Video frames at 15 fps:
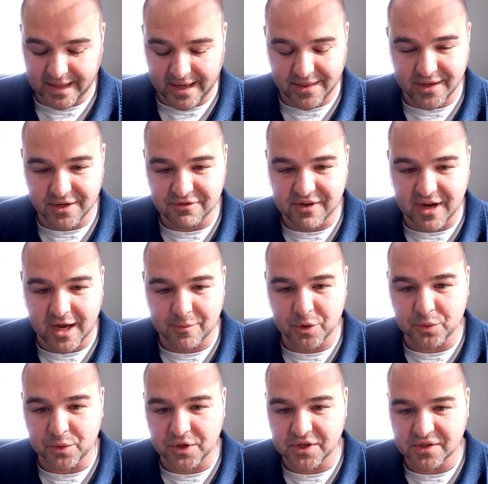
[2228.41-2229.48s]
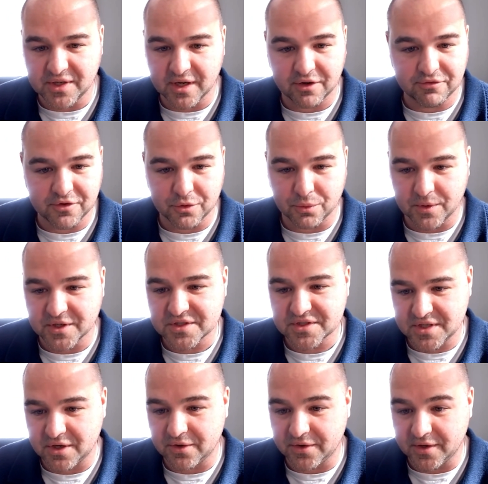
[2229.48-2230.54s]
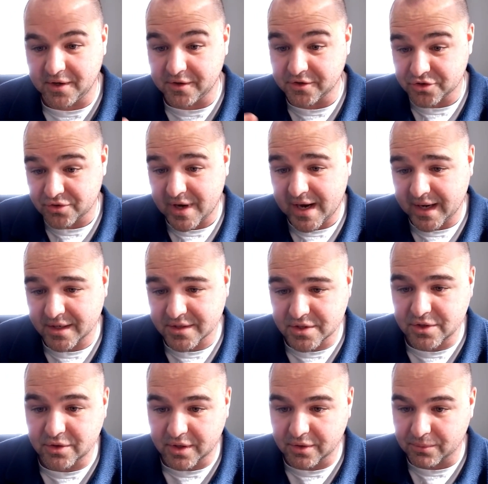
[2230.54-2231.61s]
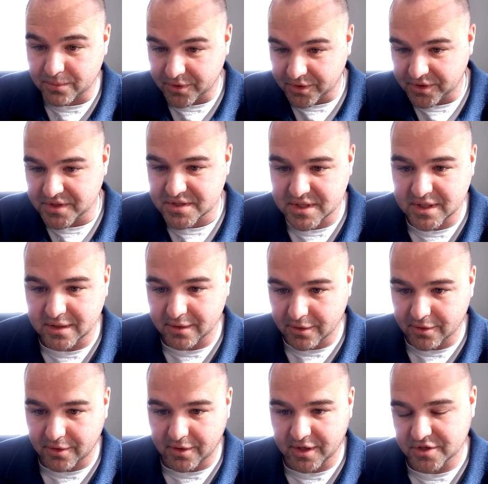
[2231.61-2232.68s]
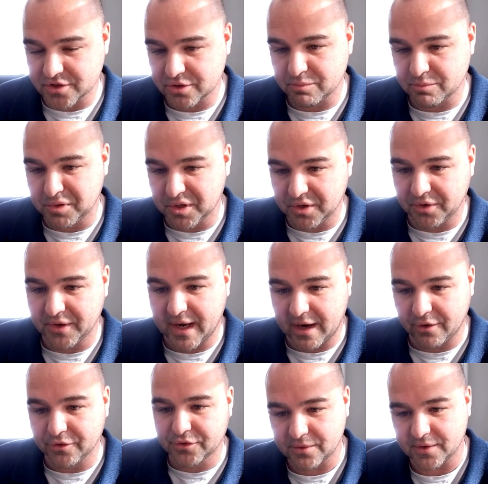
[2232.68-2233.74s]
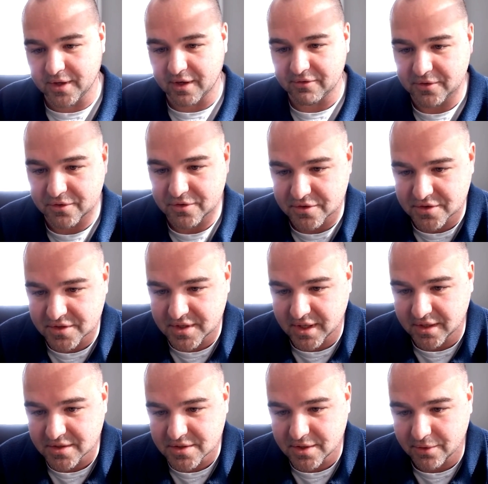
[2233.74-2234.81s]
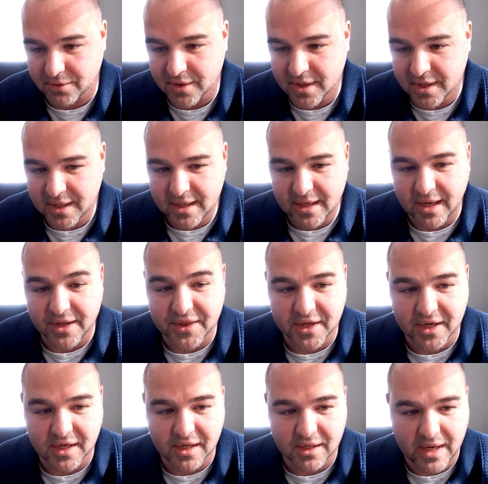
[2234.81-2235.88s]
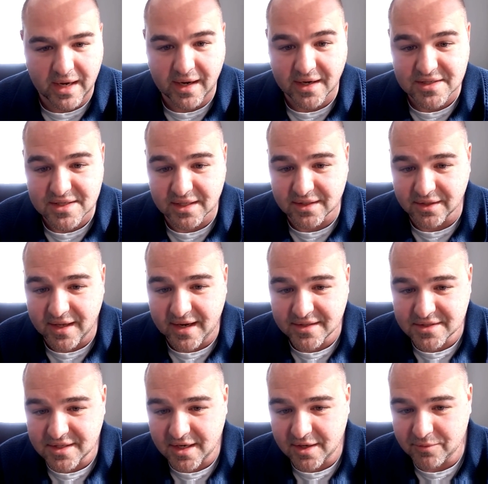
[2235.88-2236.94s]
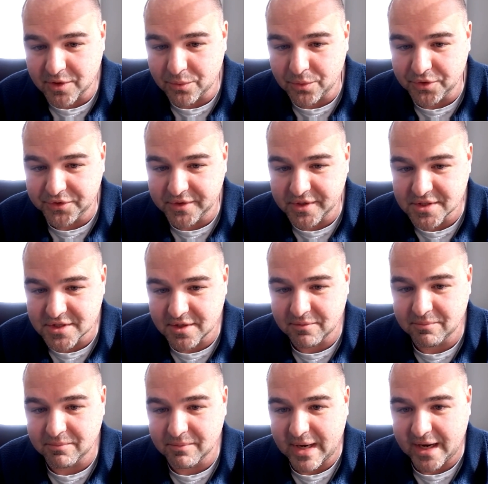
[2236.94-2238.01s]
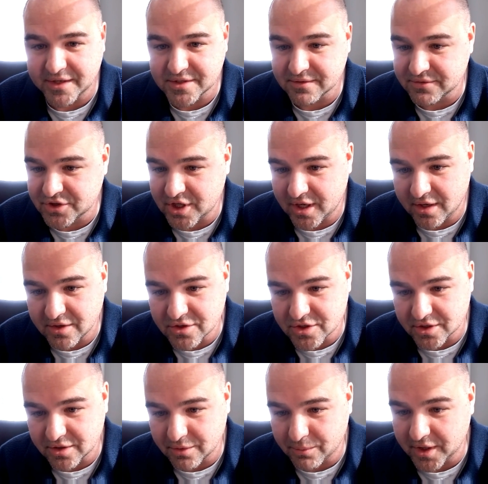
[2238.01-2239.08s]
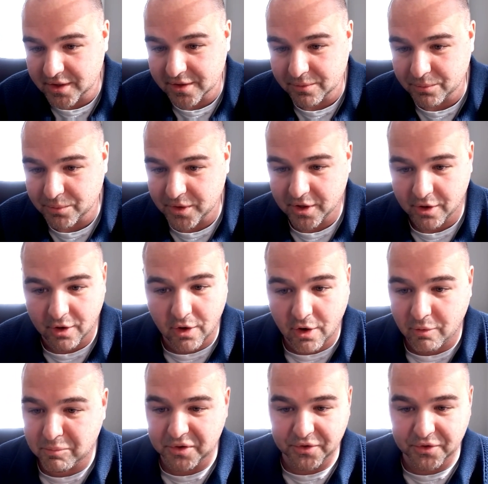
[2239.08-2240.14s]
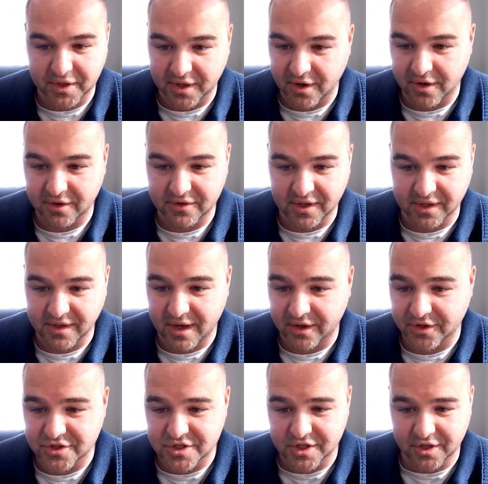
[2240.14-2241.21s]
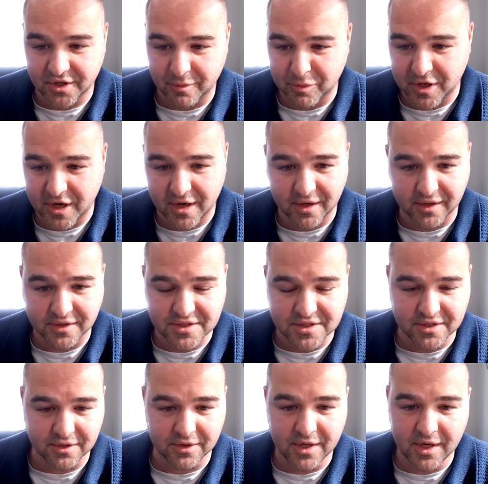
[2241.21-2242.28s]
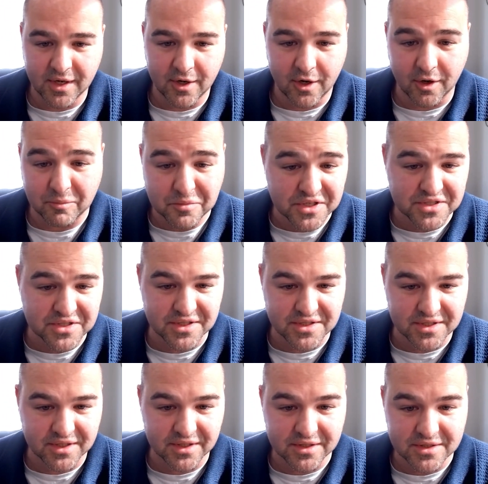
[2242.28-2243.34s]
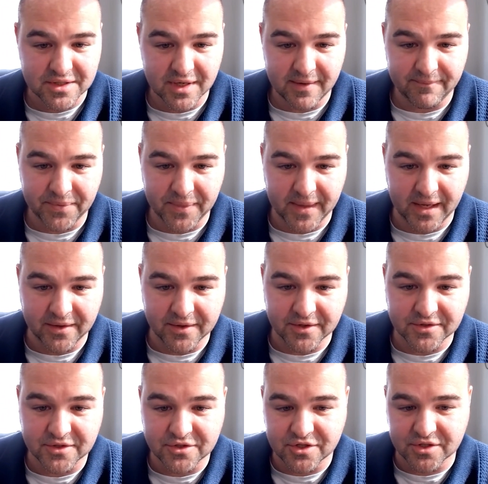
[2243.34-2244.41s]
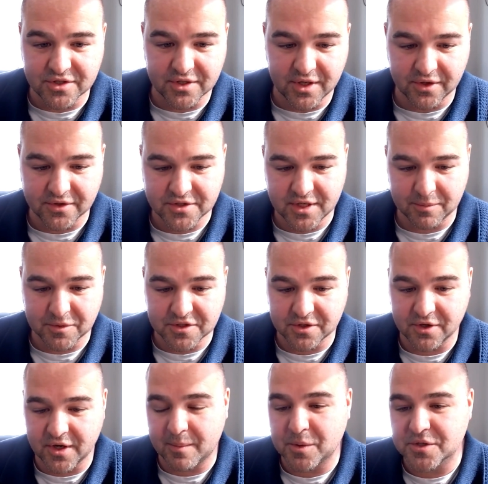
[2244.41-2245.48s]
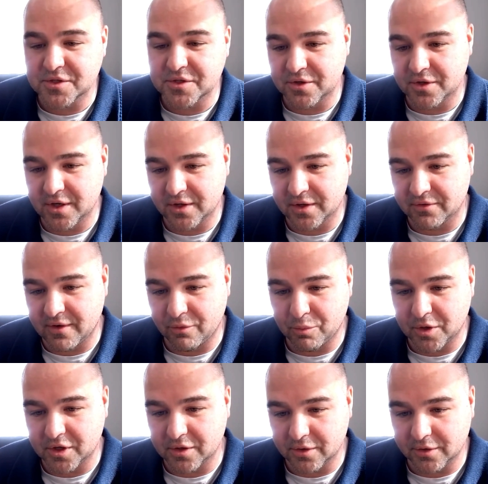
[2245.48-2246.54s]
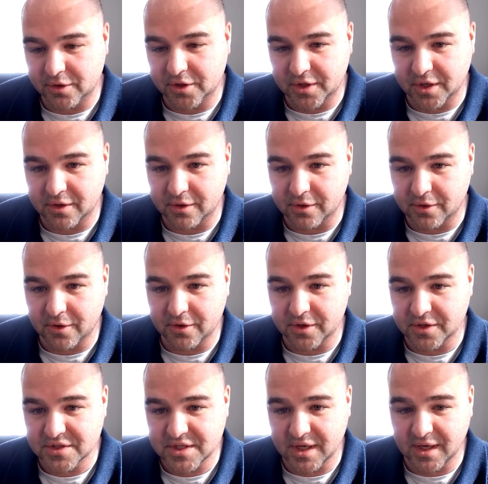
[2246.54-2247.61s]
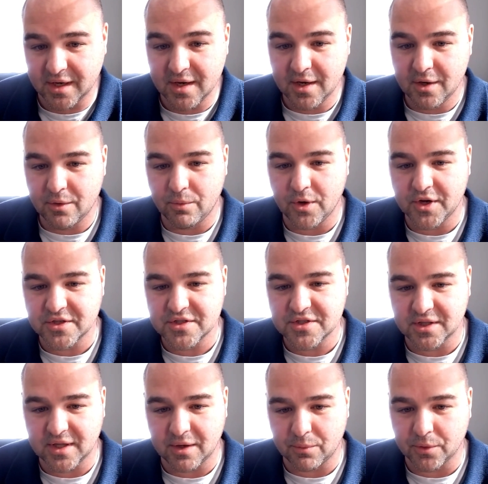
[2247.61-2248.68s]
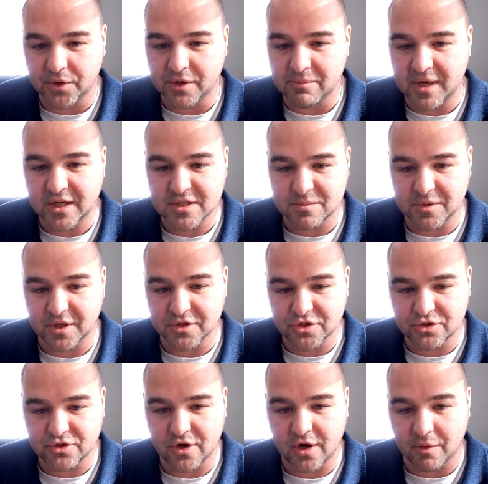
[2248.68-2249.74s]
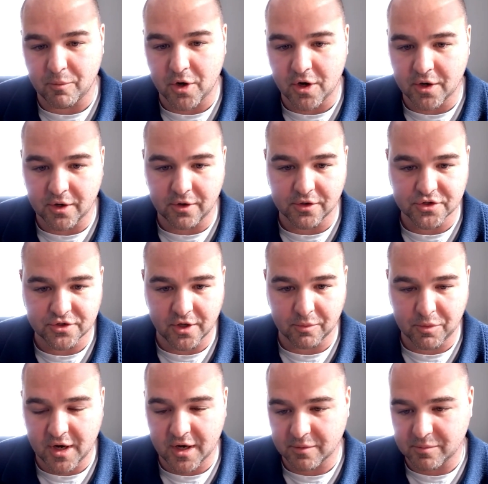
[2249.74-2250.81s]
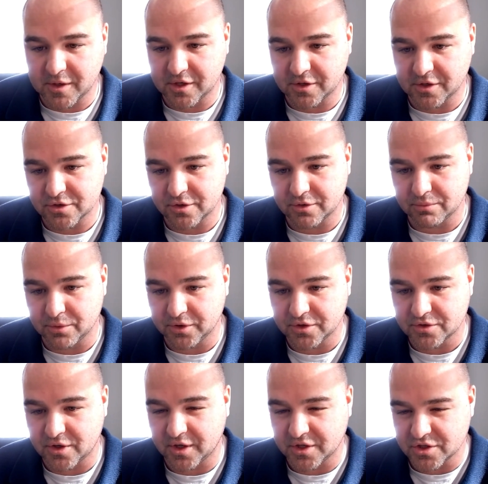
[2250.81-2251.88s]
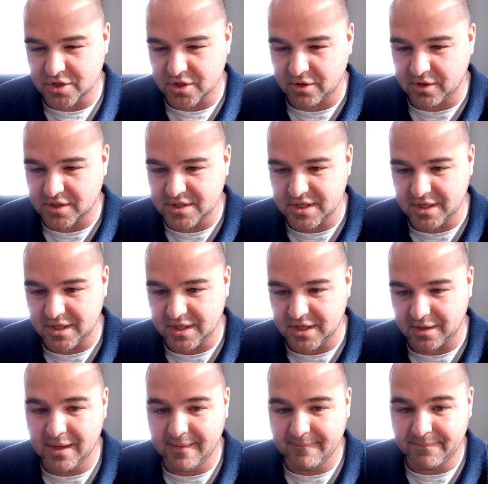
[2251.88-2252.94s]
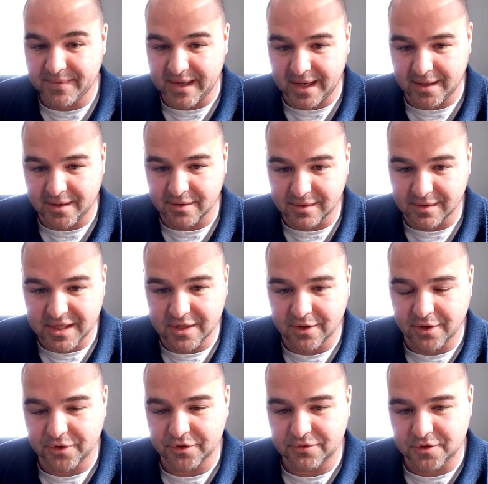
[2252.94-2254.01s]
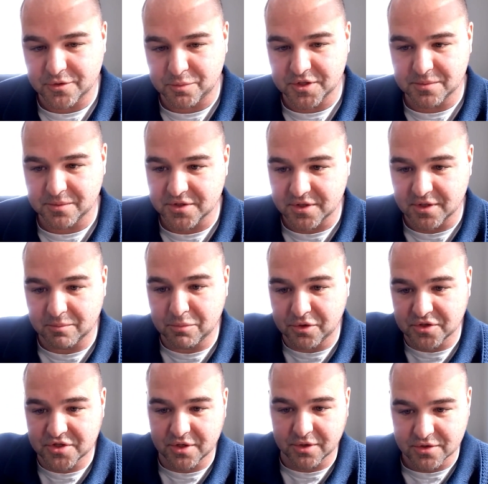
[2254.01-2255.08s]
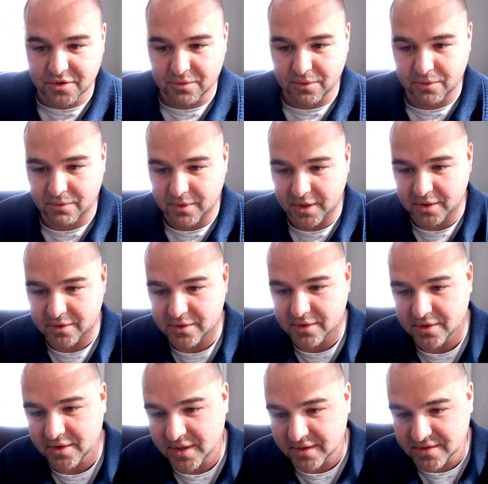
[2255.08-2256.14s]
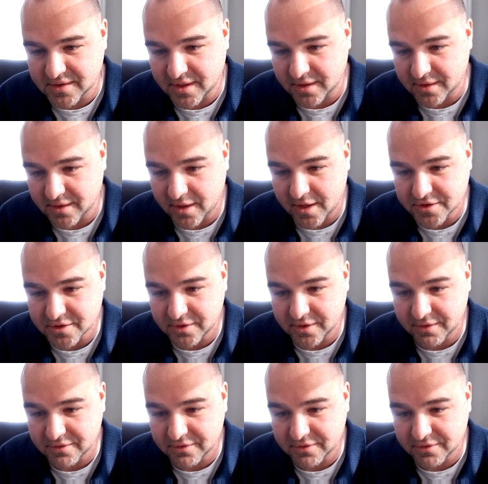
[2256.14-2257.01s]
And then you've got to be willing to take a few risks here and there to try it so you can really see and learn as you build out toward that future state. So I think AI is not the last time that we'll see some massive change in the way that we are all building our technology and our products and our businesses. And this is just another step. It's a good opportunity, I think, for everybody to look and learn and say, what is it that really makes me a strong marketer, a strong product manager, a really strong engineering team, and lean on those first principles and then push those through into the next technological